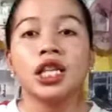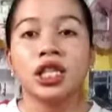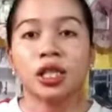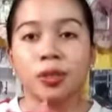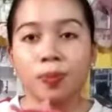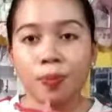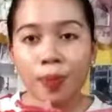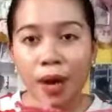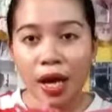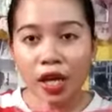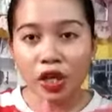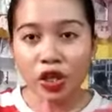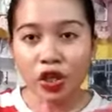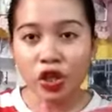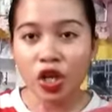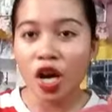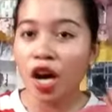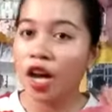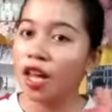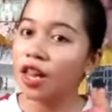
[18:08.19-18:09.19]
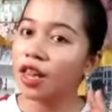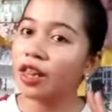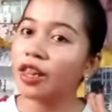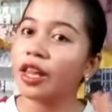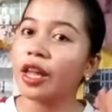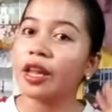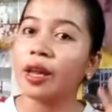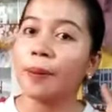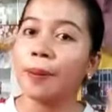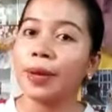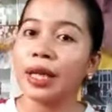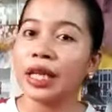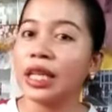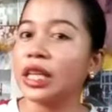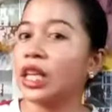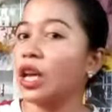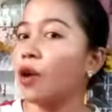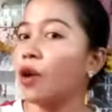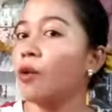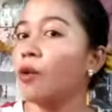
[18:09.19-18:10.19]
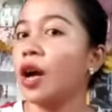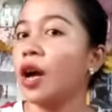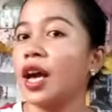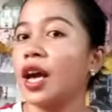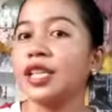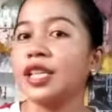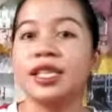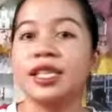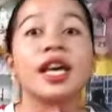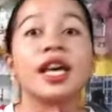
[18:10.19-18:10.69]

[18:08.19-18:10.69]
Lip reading: special na napalit na ko, guys.